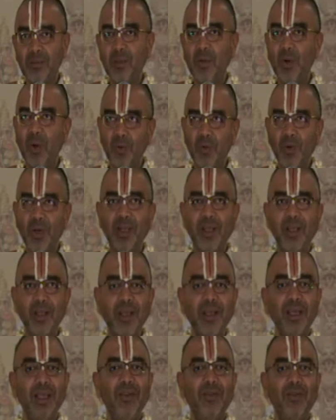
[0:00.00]
Don't worry.
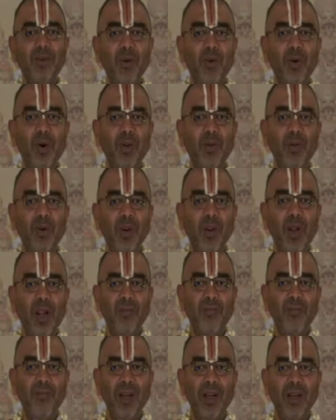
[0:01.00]
If you don't, you are
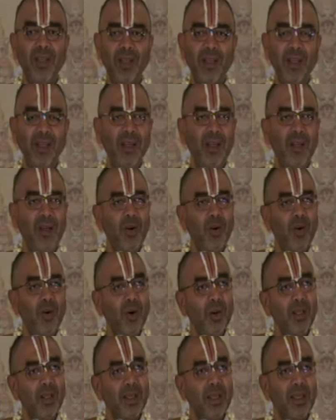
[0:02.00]
not fed here,
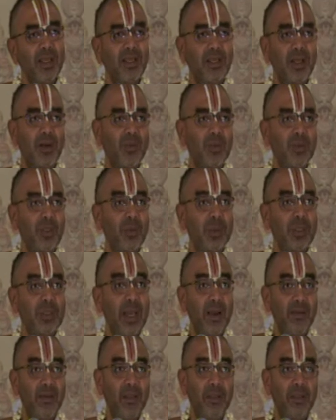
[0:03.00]
go to the next house. You must
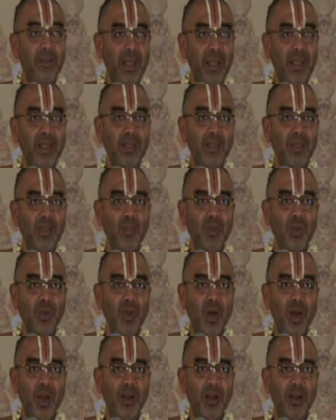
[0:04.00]
have the patience to
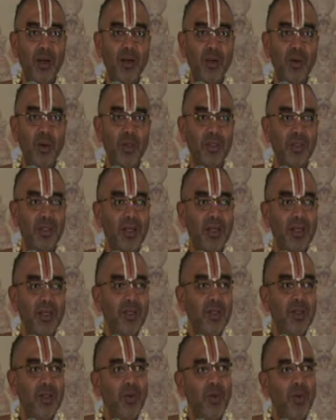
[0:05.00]
knock at doors.
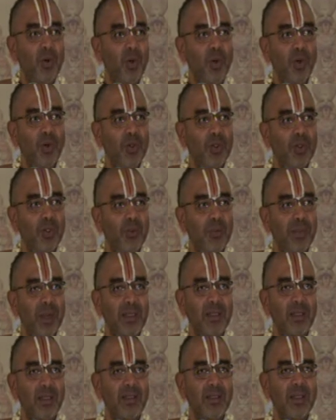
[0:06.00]
You don't lose your
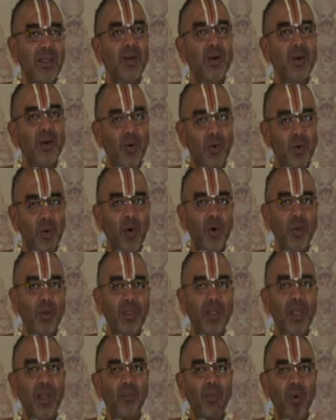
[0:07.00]
patience. Go
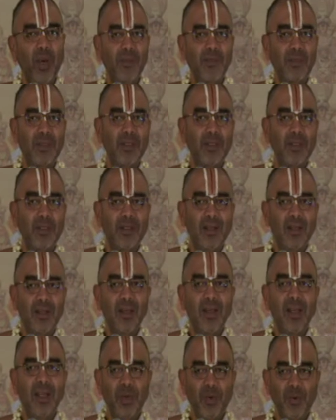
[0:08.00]
to their wives.
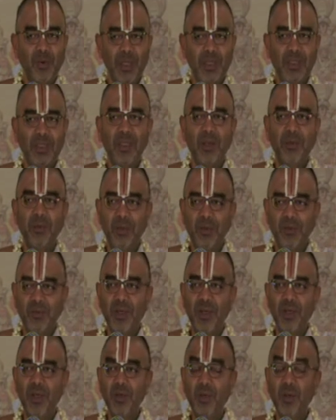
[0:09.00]
Request them to
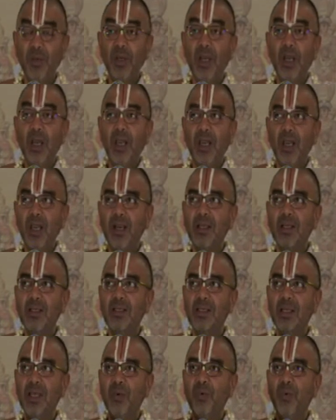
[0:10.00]
feed you. Let us
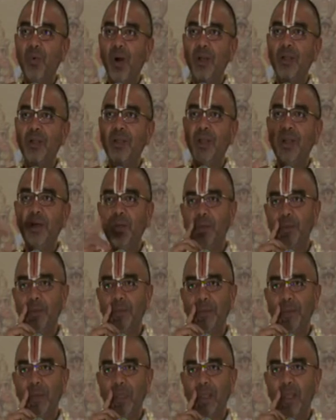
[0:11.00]
see what they do.
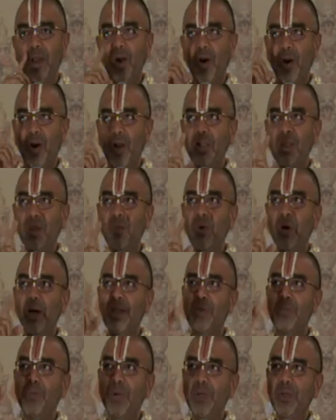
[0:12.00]
All the
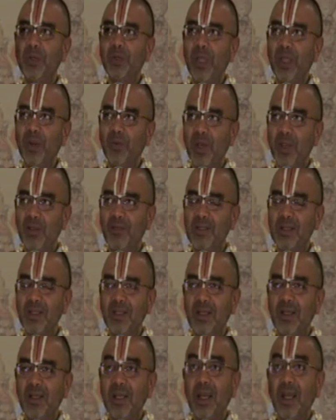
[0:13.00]
boys went to their
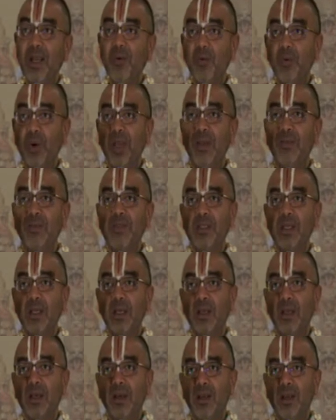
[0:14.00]
wives. And wives
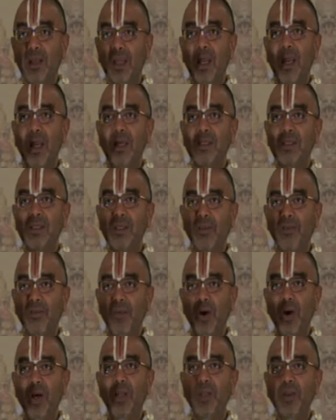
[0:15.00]
realized the
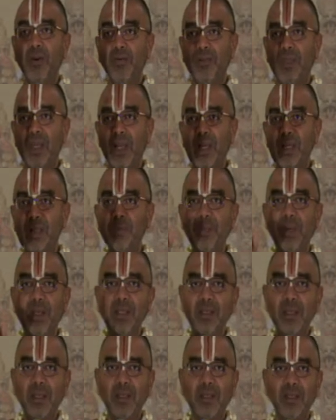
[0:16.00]
folly of their
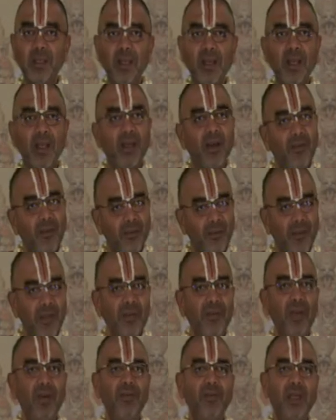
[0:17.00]
husbands and said,
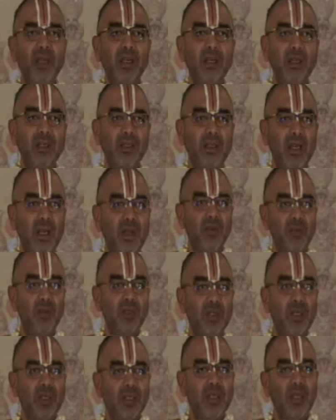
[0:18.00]
we will feed Krishna now.
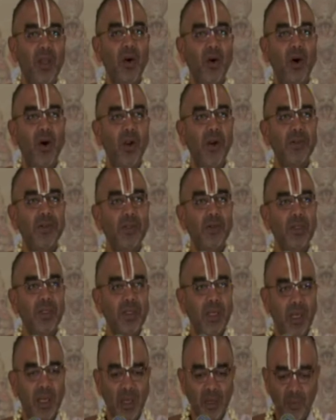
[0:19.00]
They all took
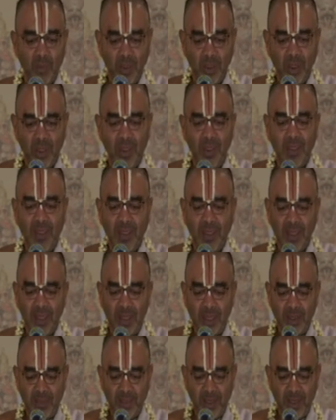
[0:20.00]
chakrapongal,
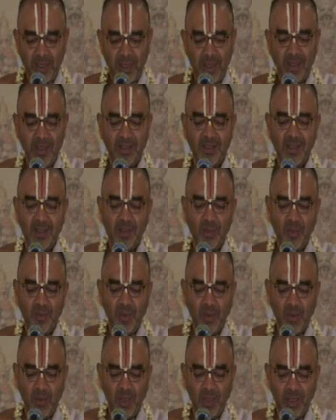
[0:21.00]
lemon rice,
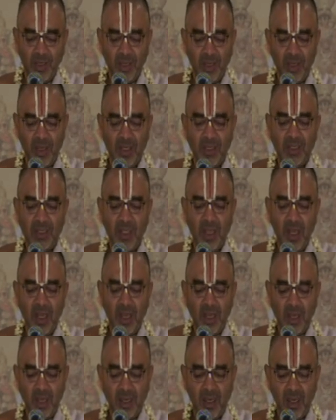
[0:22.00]
coconut rice,
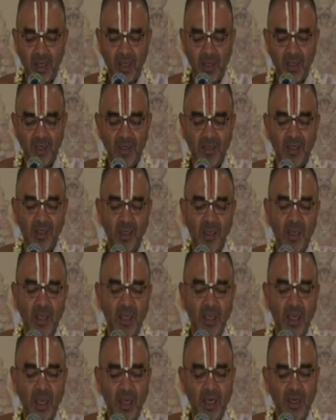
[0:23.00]
akkaradishil,
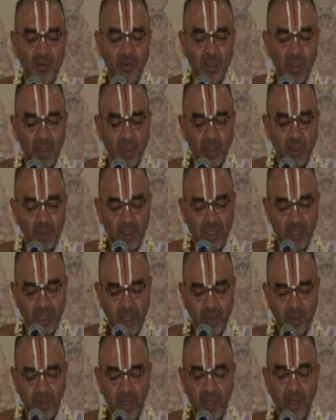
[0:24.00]
and your
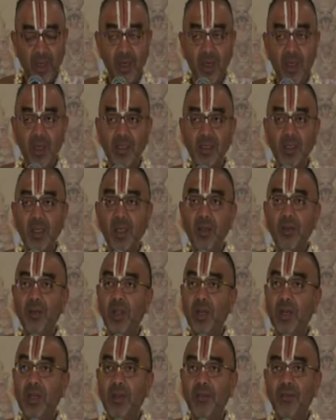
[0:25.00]
tamarind rice,
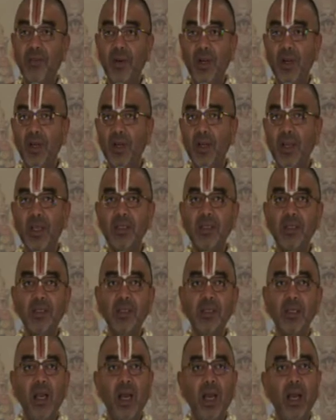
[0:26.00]
the different
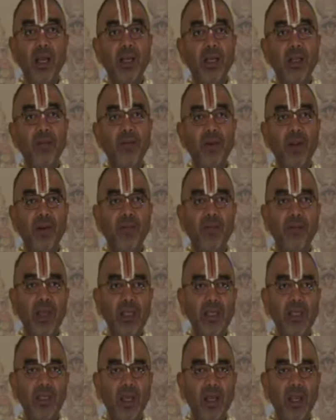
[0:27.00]
rices and different
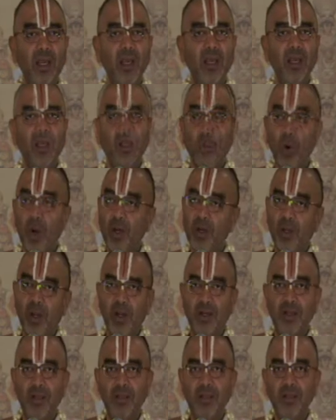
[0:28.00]
vyanjana, what
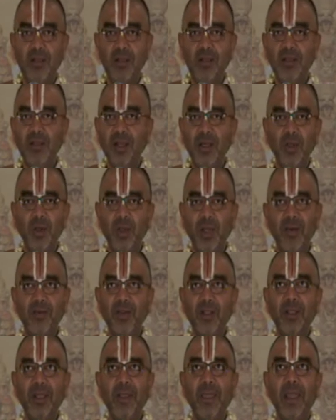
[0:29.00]
not. They took
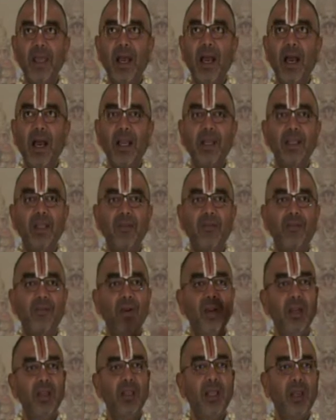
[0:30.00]
everything and they
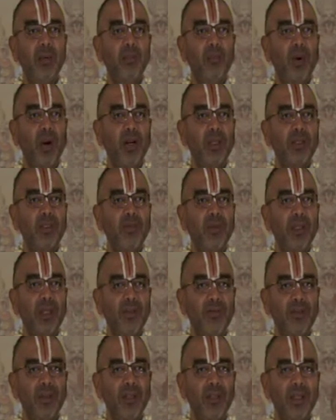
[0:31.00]
filled their pots with
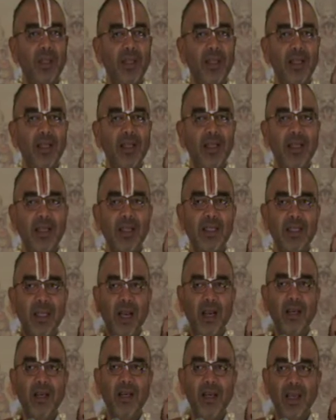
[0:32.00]
everything. They
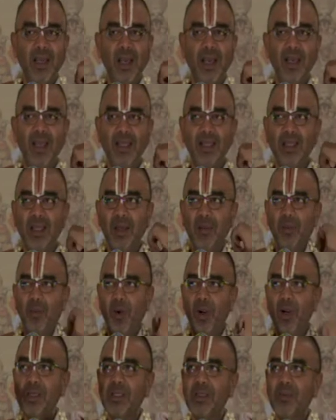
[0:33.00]
started carrying their
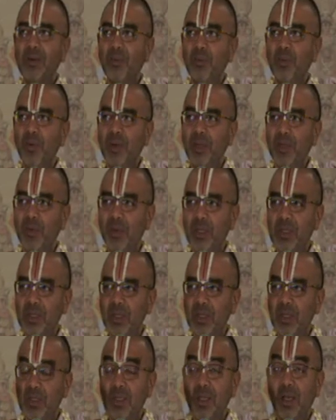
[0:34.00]
pots. They were moving towards
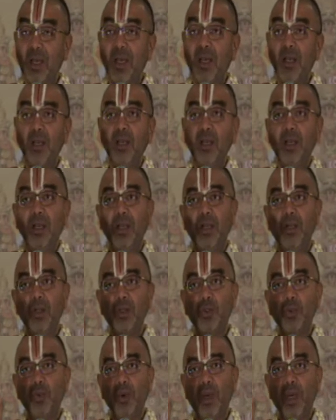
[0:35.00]
Krishna. It
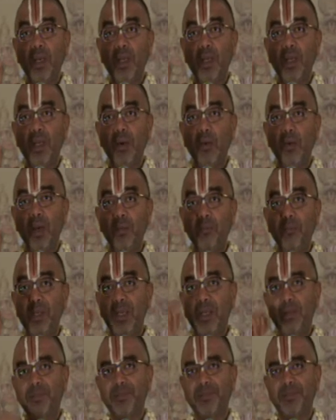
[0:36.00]
was 1
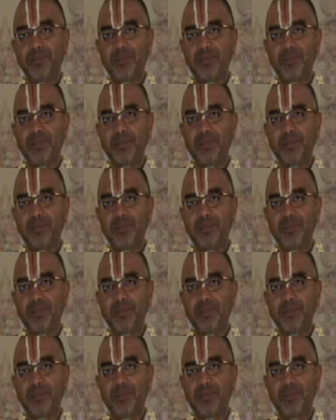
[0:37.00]
p.m.